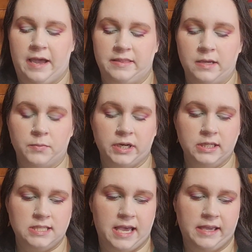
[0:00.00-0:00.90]
And then we're
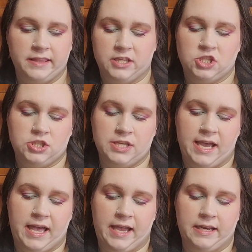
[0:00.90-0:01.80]
gonna take the
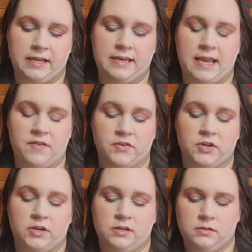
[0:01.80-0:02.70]
shade
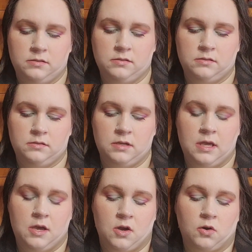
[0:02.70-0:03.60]
Never
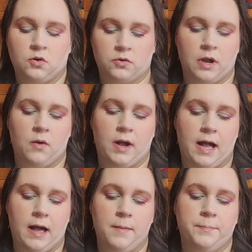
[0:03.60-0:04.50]
Grow
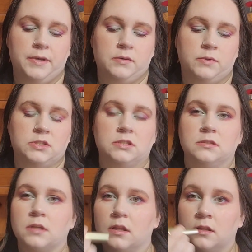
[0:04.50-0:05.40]
Up, which is
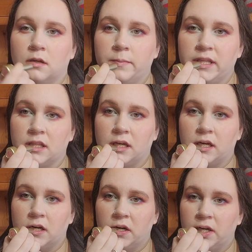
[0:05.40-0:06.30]
just a little bit
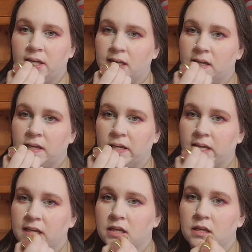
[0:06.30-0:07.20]
lighter.
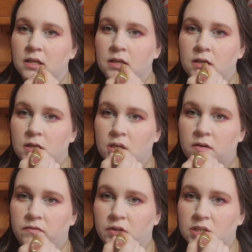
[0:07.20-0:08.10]

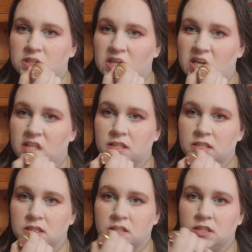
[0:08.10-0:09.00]
And focus that in the
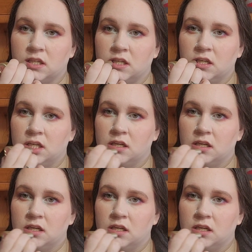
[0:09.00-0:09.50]
center.